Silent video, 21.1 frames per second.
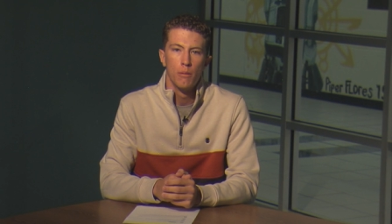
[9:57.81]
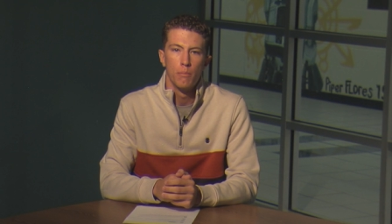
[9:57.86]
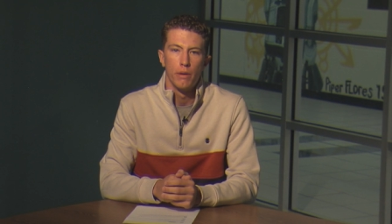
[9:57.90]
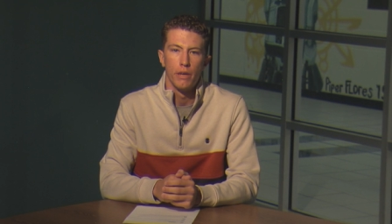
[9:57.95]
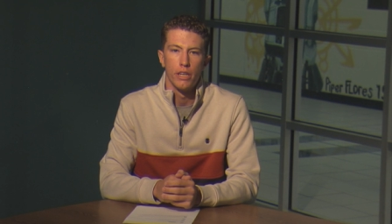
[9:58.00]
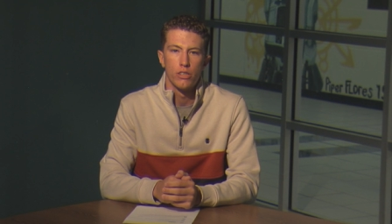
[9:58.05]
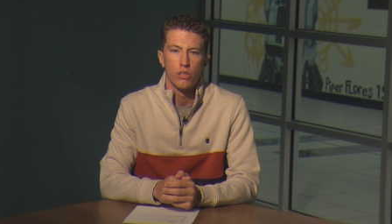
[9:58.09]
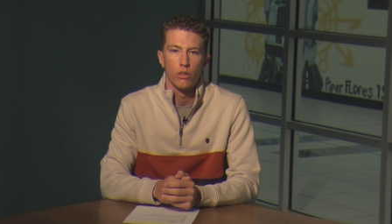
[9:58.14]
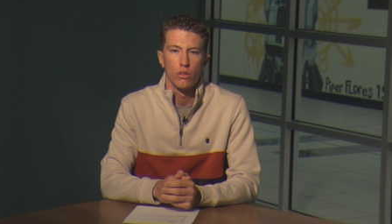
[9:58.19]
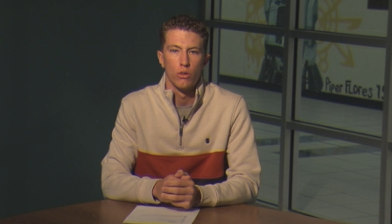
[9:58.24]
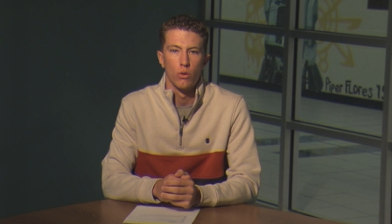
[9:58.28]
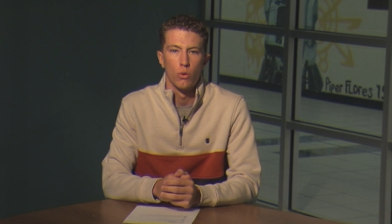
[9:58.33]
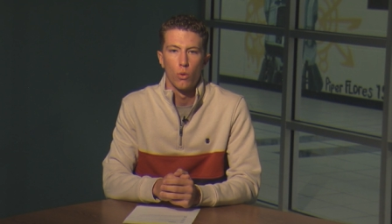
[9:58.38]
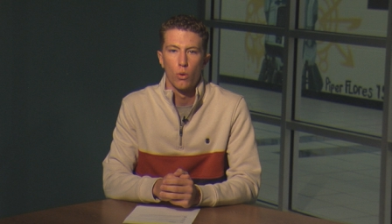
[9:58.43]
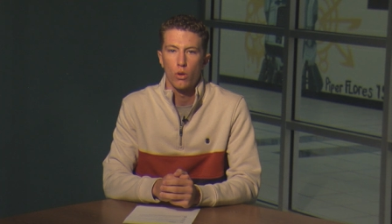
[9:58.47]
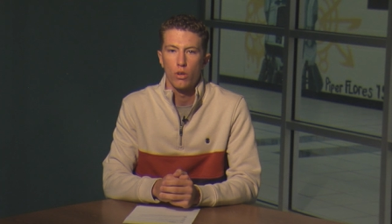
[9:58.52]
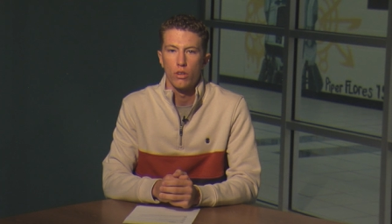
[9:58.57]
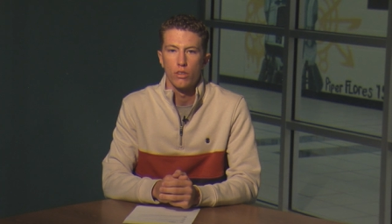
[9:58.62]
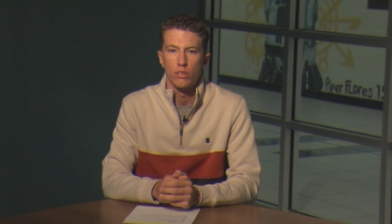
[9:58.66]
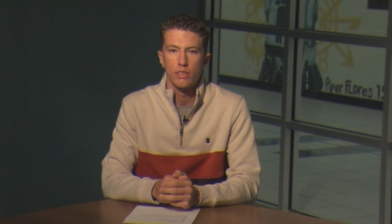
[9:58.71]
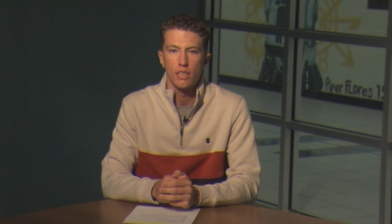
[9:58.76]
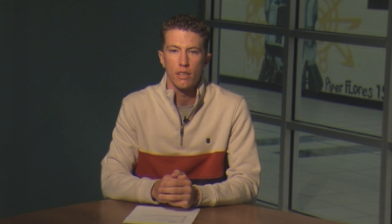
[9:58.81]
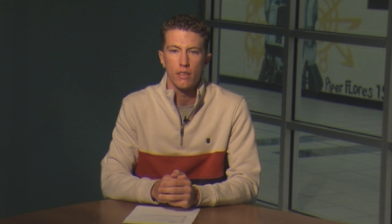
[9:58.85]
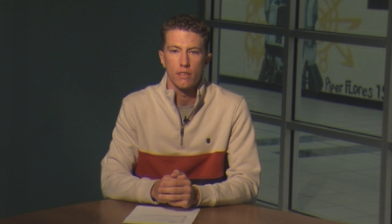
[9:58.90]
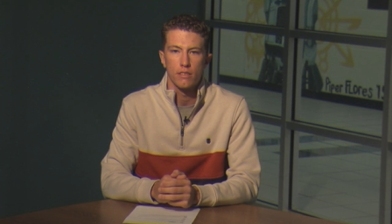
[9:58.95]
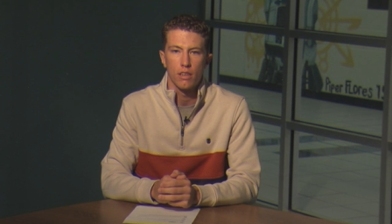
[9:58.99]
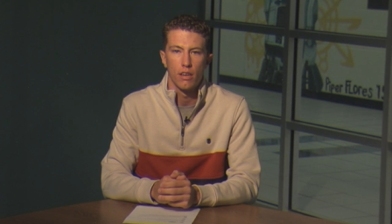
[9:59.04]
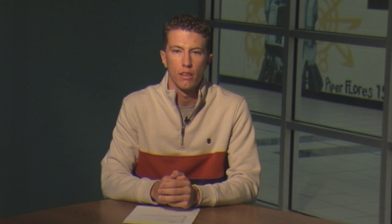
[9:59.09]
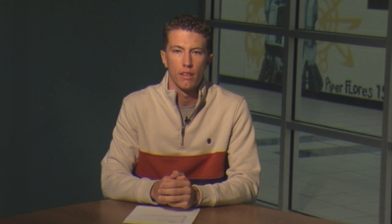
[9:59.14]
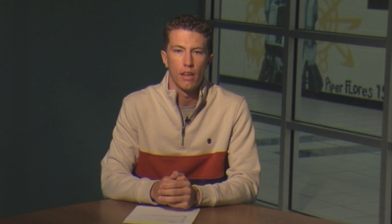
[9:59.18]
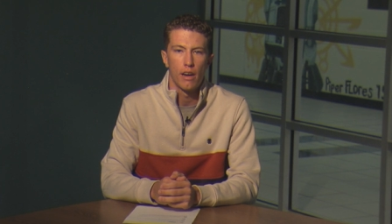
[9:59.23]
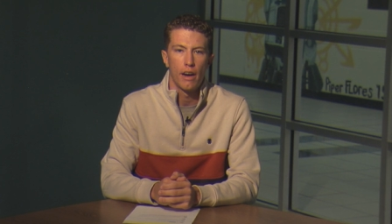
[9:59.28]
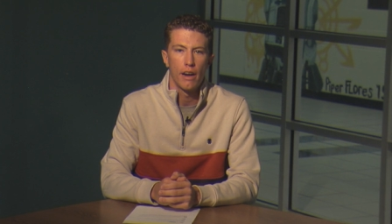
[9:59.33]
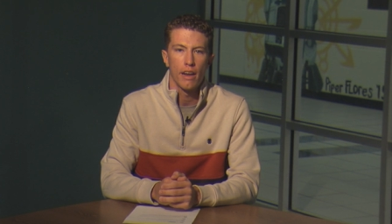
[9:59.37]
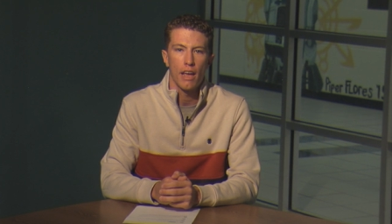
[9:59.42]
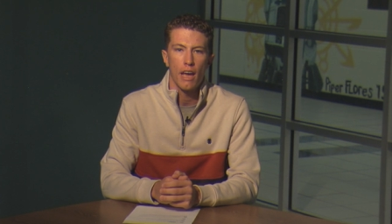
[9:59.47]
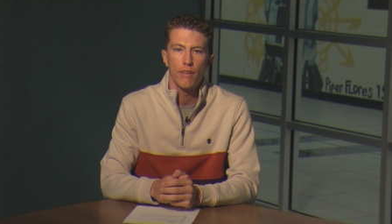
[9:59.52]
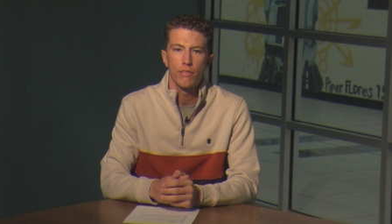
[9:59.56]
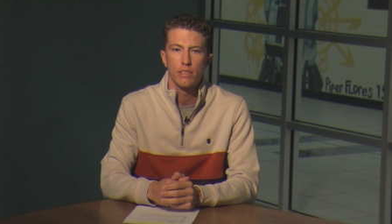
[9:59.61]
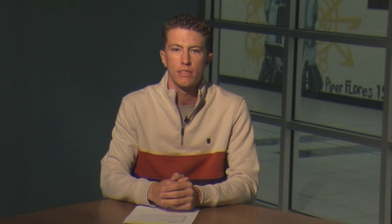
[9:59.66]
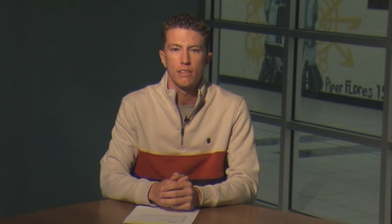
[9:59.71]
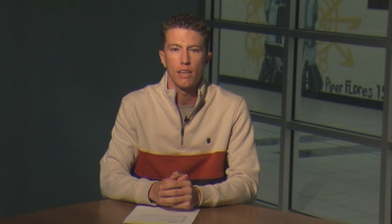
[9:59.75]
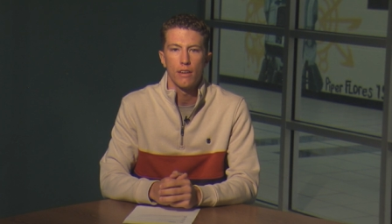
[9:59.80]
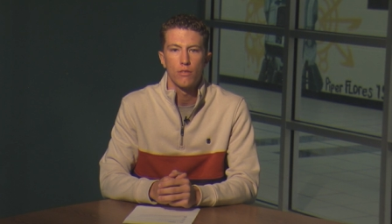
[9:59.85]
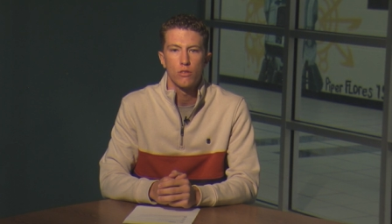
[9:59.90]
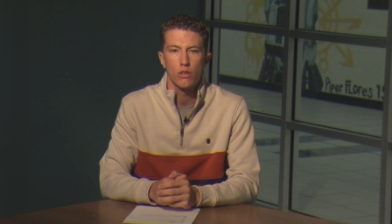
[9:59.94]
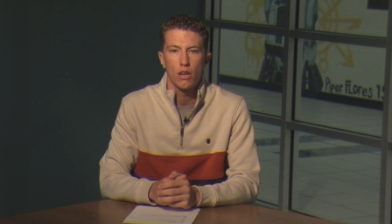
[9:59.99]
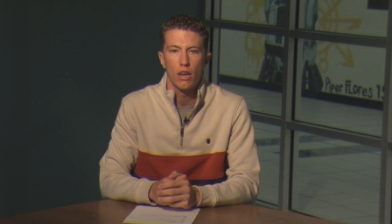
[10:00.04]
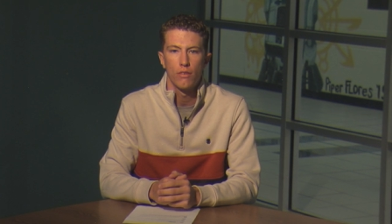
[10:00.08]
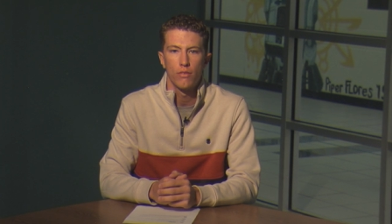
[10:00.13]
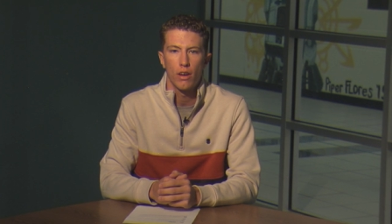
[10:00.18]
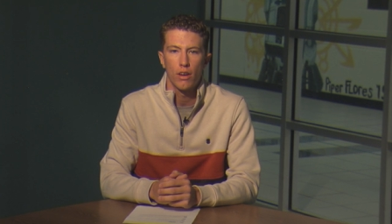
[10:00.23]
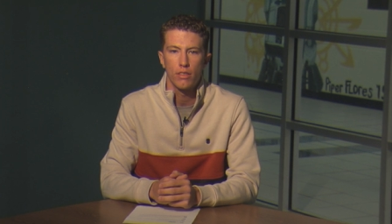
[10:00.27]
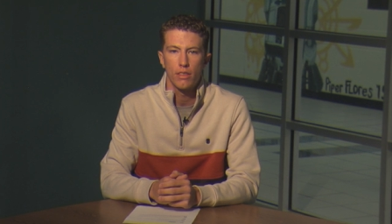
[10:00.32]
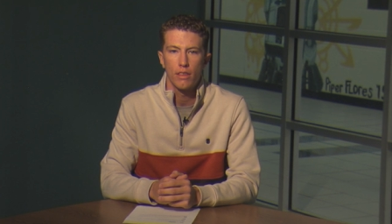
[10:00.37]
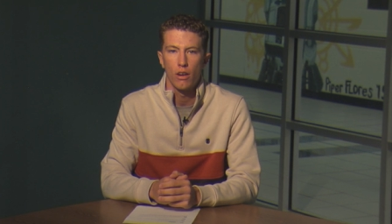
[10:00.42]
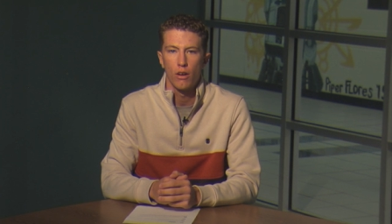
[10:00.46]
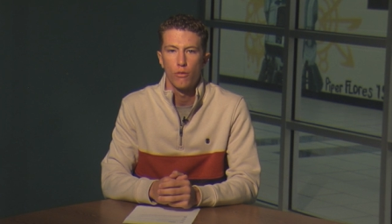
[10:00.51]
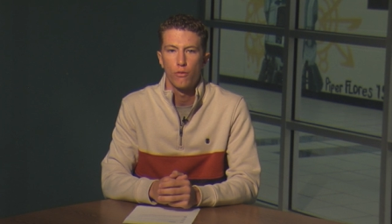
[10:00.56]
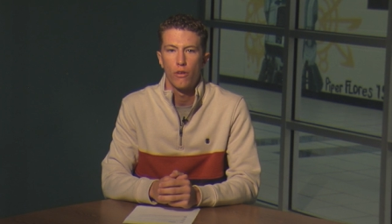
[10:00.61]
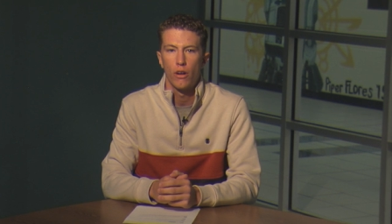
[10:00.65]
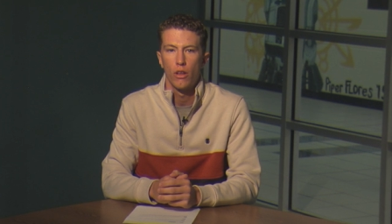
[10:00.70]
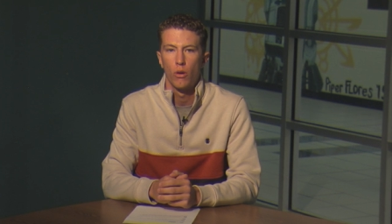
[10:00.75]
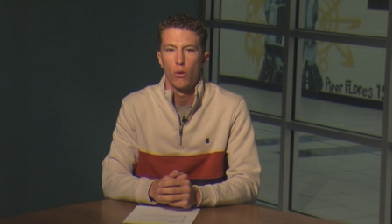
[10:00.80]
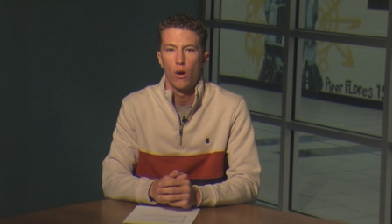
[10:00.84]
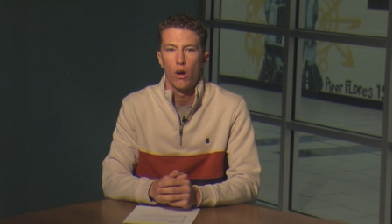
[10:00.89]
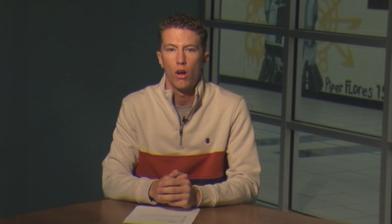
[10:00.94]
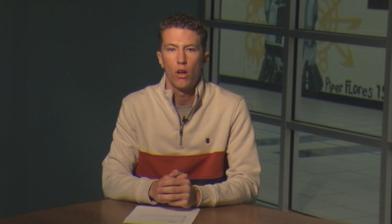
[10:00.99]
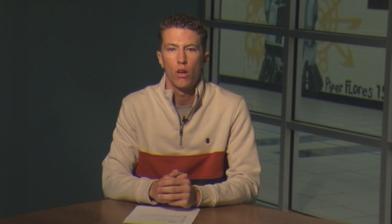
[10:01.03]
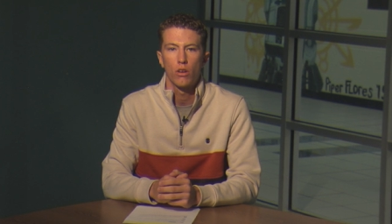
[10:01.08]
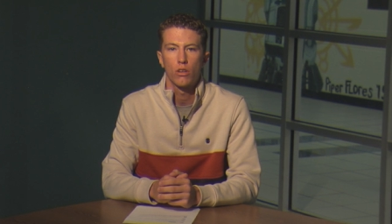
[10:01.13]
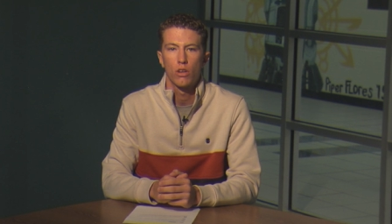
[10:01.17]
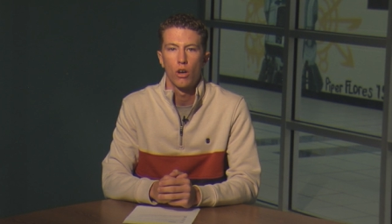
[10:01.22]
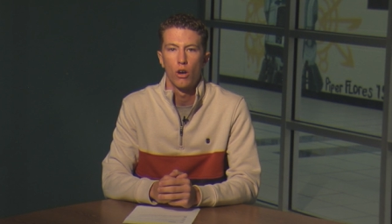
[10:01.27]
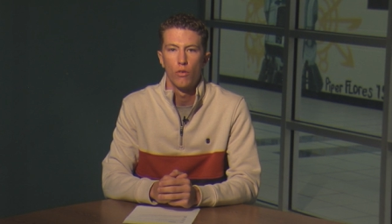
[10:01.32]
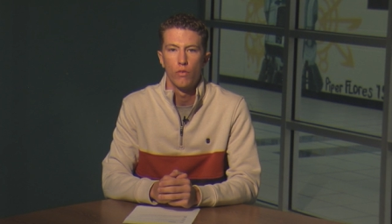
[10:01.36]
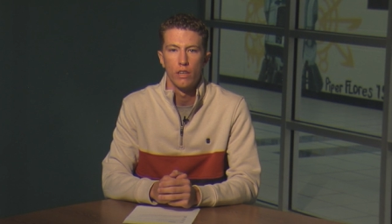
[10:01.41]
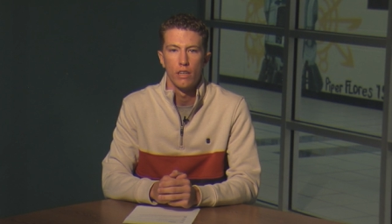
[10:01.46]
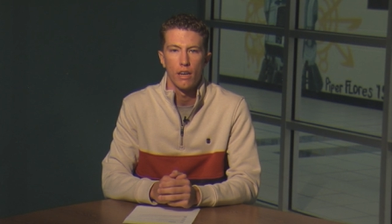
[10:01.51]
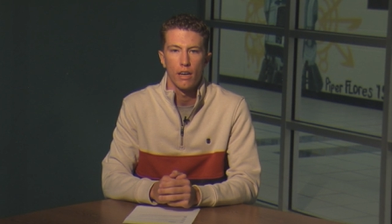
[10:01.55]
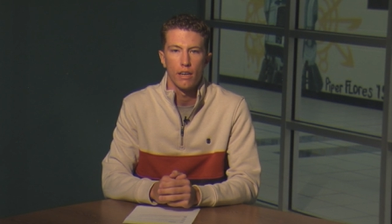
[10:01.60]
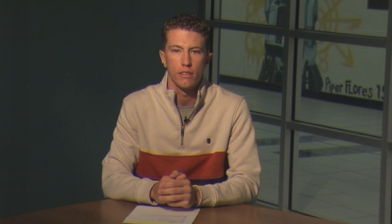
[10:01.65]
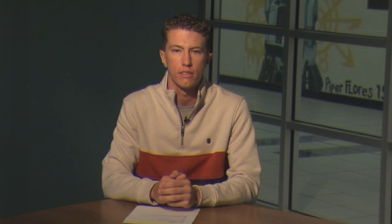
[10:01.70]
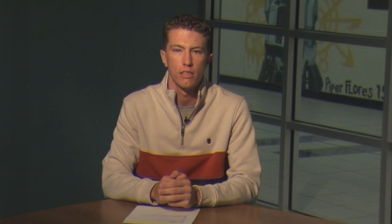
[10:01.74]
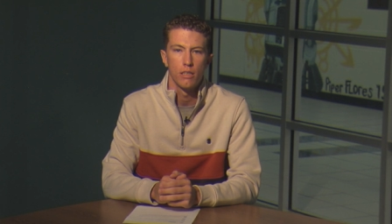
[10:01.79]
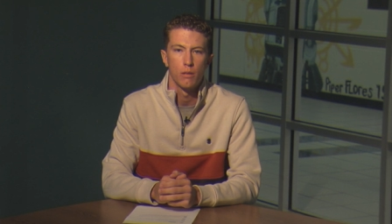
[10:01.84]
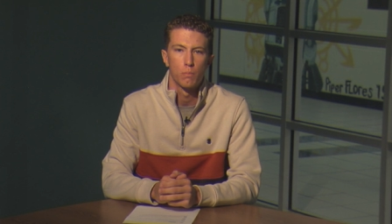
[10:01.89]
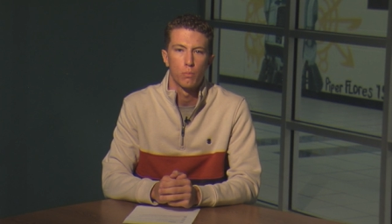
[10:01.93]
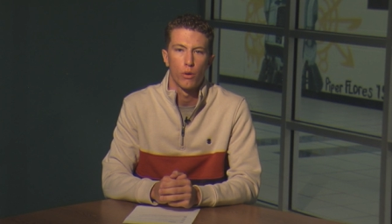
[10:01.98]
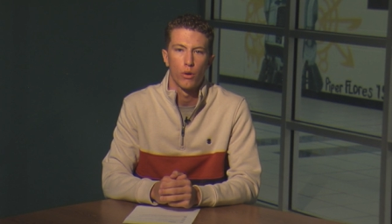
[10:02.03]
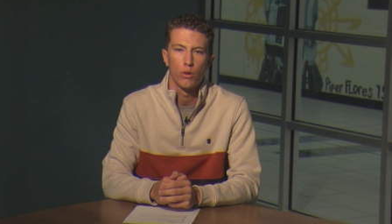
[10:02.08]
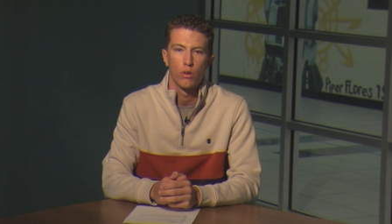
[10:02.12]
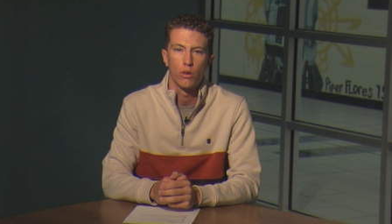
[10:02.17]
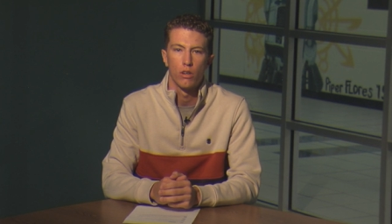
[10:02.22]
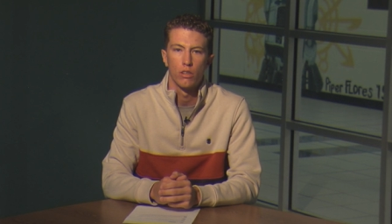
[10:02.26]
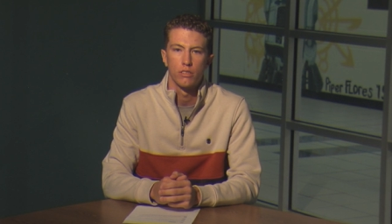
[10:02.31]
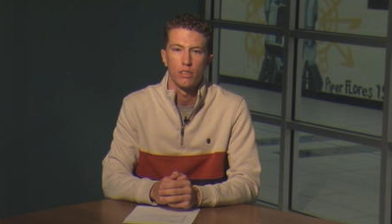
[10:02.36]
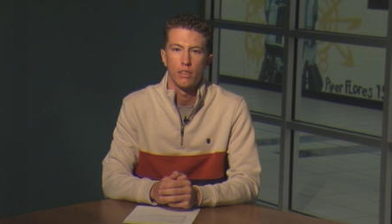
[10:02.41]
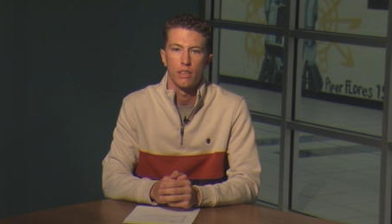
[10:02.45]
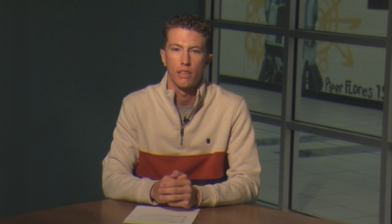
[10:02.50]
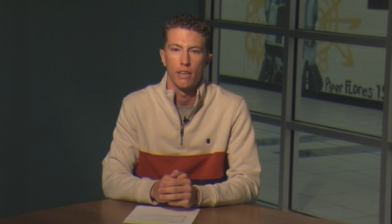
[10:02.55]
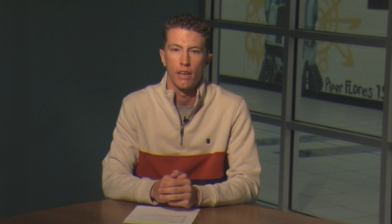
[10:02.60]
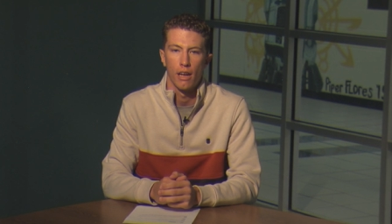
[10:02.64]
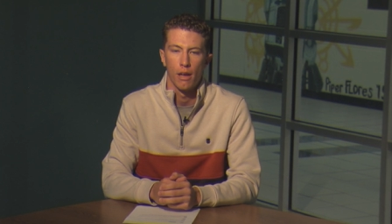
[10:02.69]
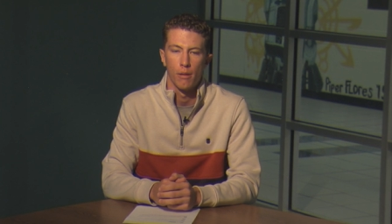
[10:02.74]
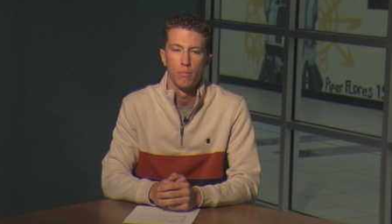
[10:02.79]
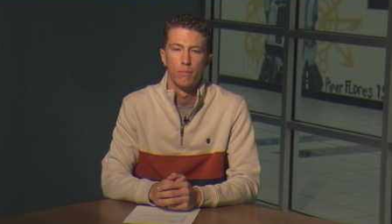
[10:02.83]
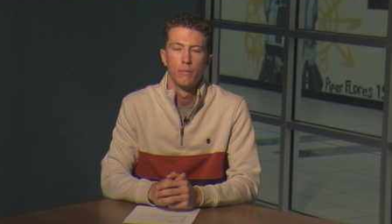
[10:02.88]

Be sure you order your tickets online, have a safe drive out there, and follow all COVID-19 protocols at the game.